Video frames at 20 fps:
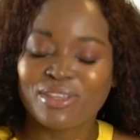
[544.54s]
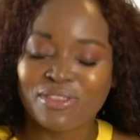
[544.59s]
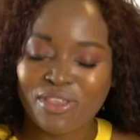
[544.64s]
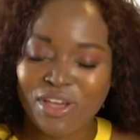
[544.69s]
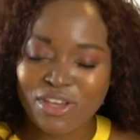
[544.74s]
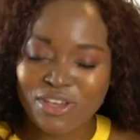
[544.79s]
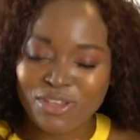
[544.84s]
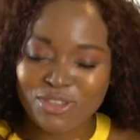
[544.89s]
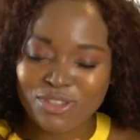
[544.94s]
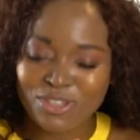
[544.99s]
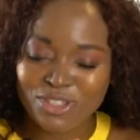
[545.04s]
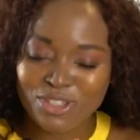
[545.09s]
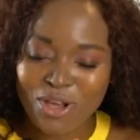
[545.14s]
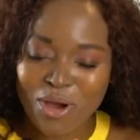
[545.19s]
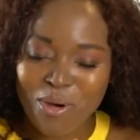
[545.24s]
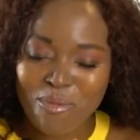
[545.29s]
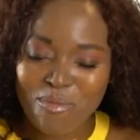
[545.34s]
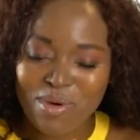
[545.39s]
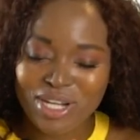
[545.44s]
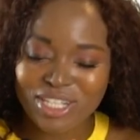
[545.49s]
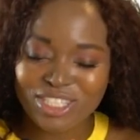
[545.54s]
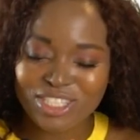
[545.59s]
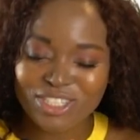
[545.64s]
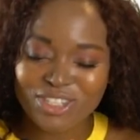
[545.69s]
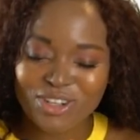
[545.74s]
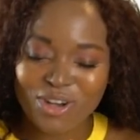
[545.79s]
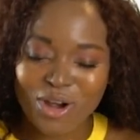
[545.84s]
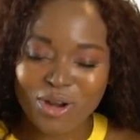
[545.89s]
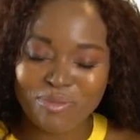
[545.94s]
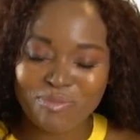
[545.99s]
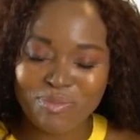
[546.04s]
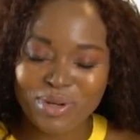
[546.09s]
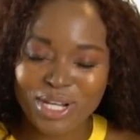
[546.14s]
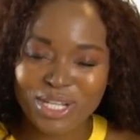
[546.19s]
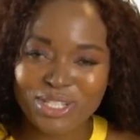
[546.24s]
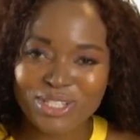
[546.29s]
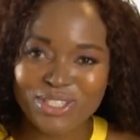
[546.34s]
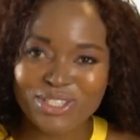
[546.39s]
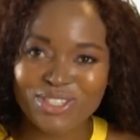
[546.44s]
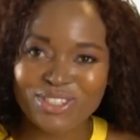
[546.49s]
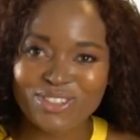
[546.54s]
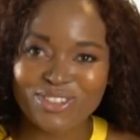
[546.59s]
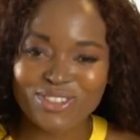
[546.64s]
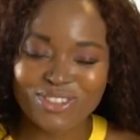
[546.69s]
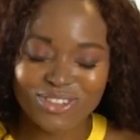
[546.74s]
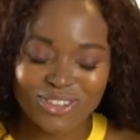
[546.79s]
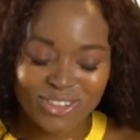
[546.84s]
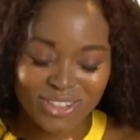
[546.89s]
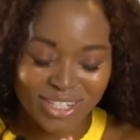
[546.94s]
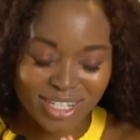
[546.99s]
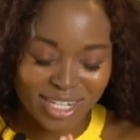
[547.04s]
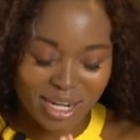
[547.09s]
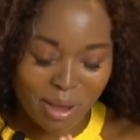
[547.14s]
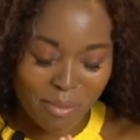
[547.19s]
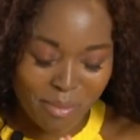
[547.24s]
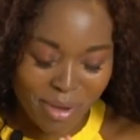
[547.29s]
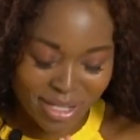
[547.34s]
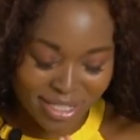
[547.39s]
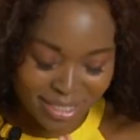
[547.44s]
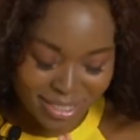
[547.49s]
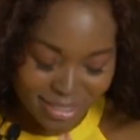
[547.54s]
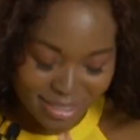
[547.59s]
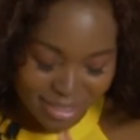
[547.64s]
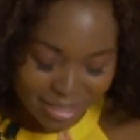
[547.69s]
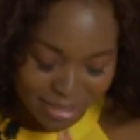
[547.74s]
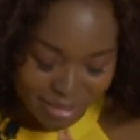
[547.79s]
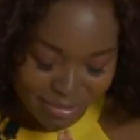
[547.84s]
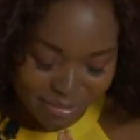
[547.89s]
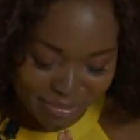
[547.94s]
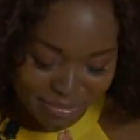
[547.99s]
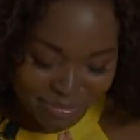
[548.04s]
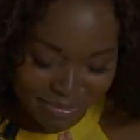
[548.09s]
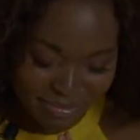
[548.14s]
Thank you so much. God bless you. Namaste.